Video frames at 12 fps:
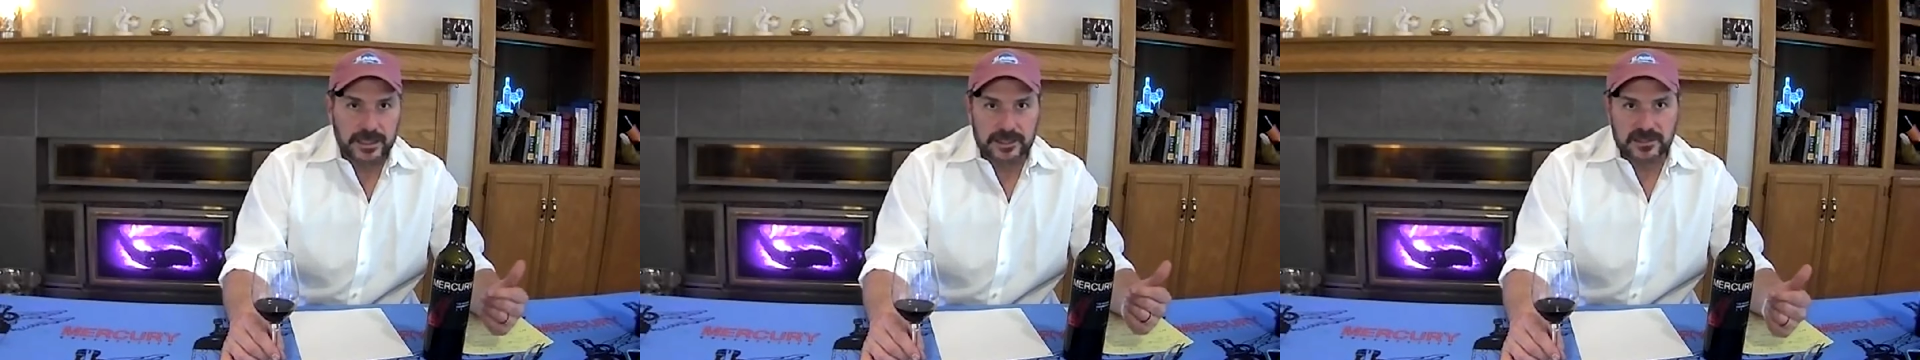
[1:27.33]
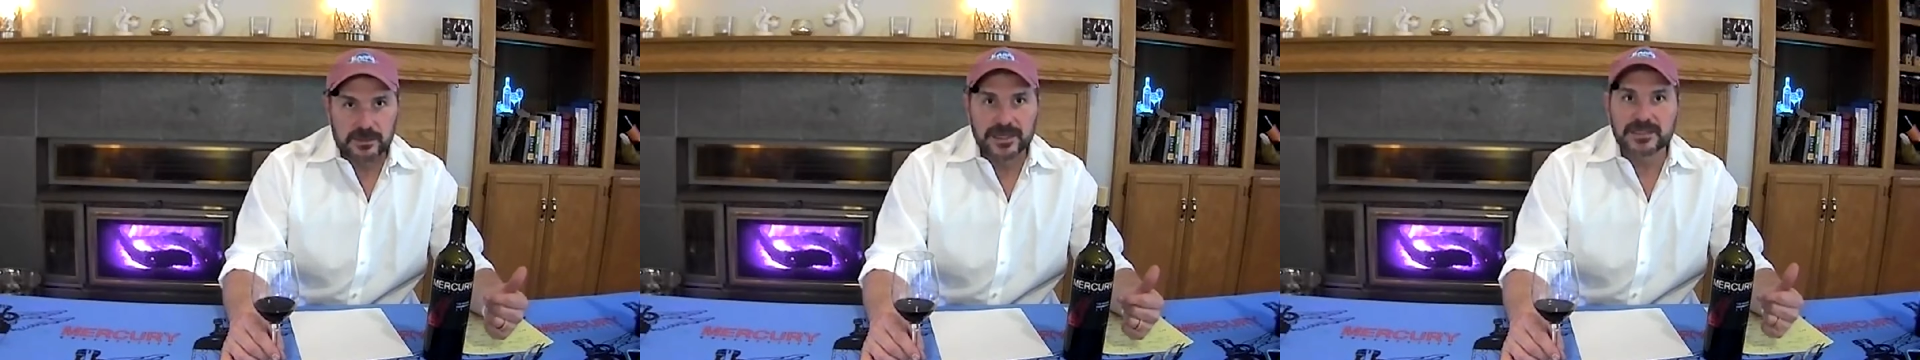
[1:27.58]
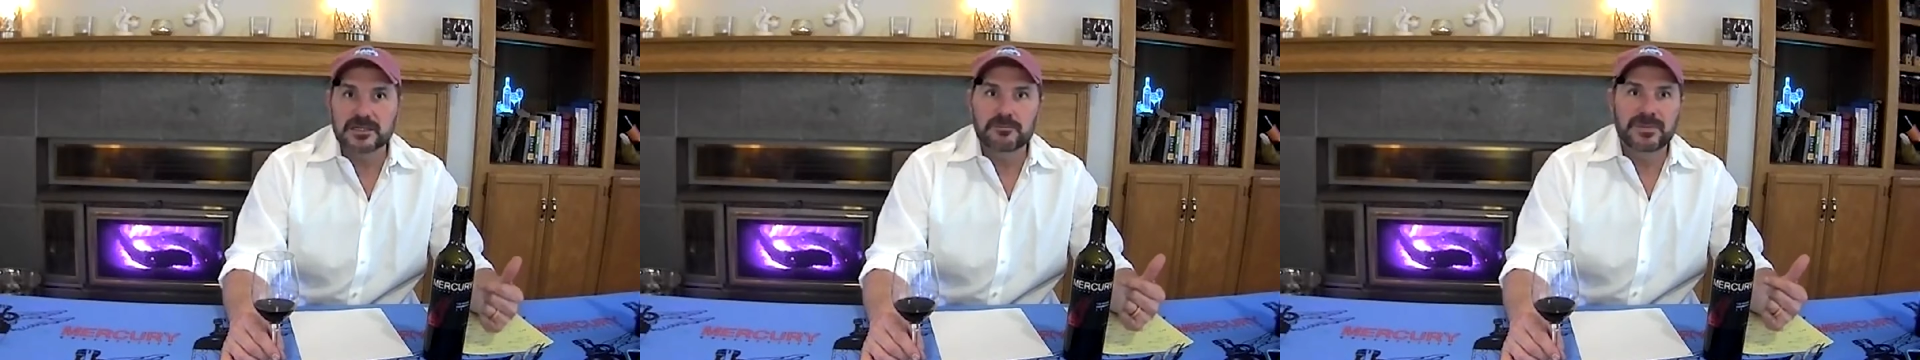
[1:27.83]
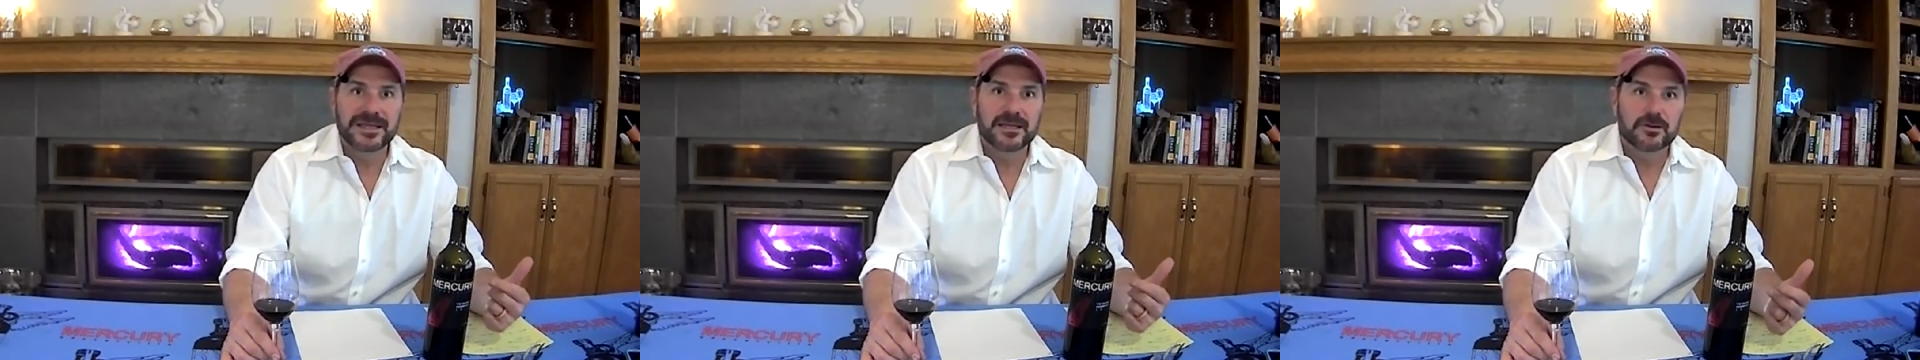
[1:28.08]
And so it ends up
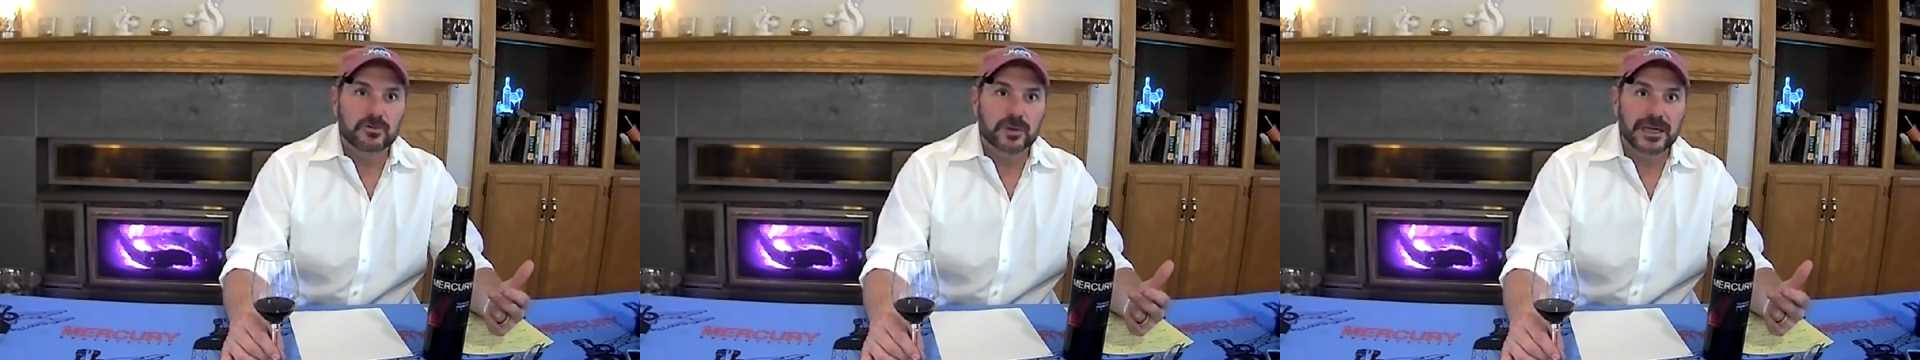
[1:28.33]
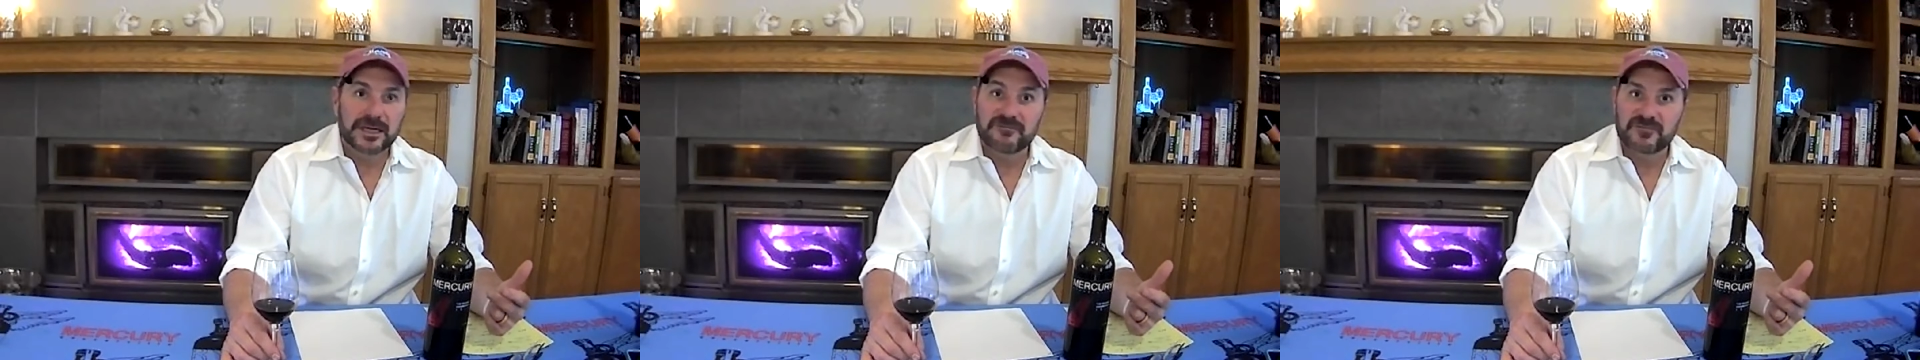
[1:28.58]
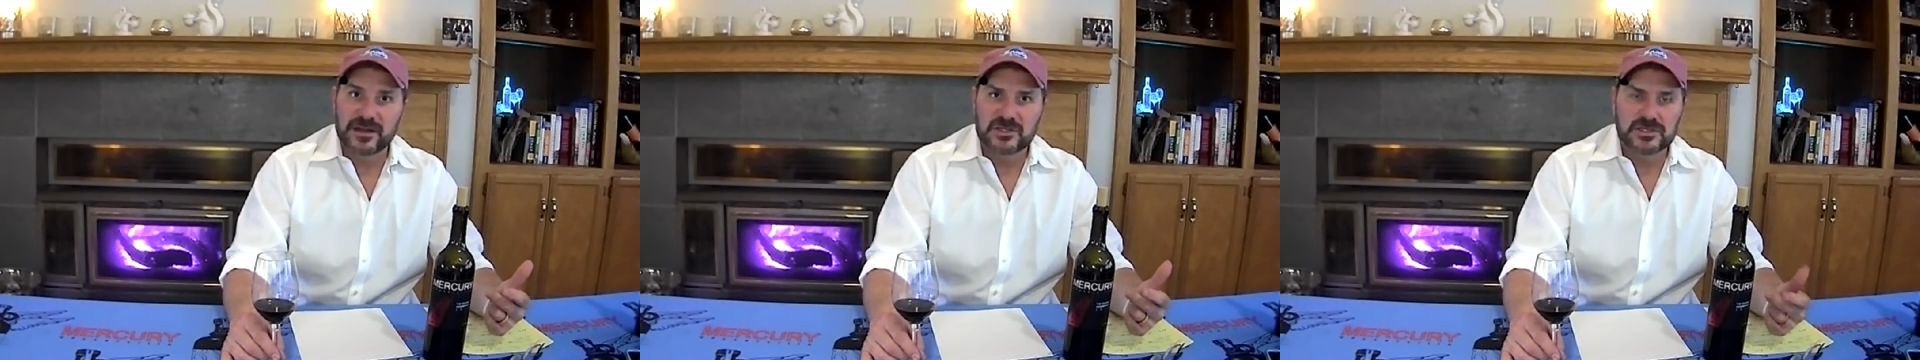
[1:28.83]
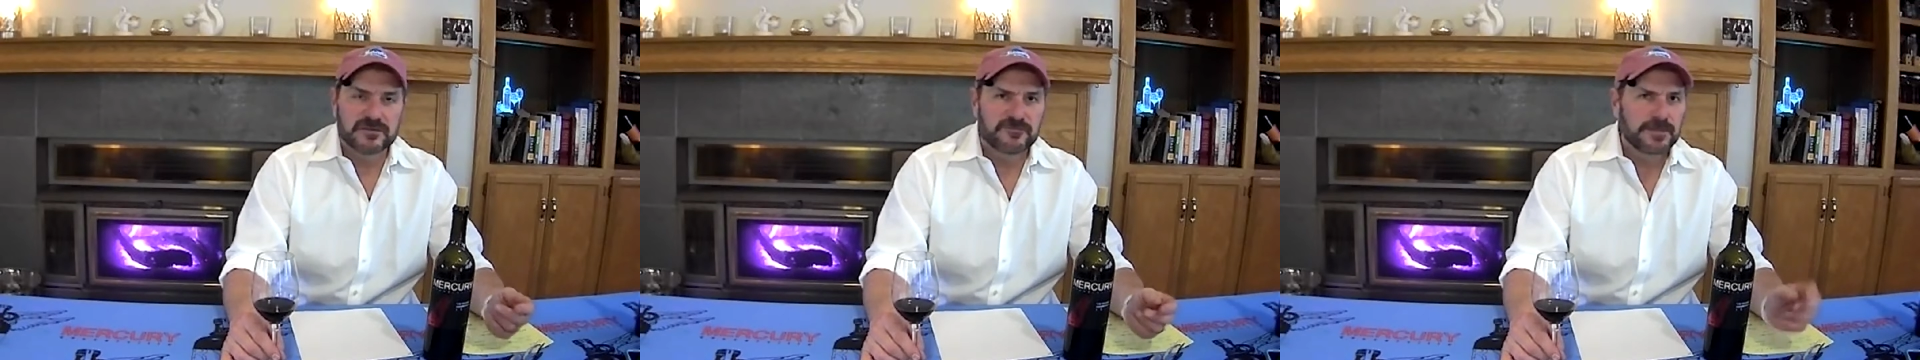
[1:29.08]
being green and
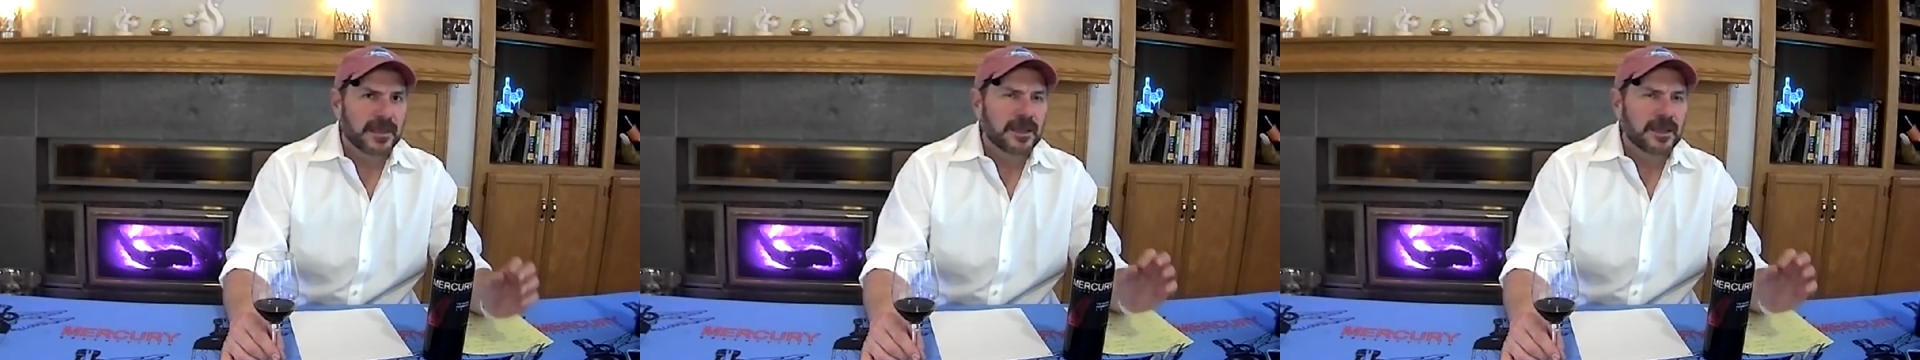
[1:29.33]
vegetative.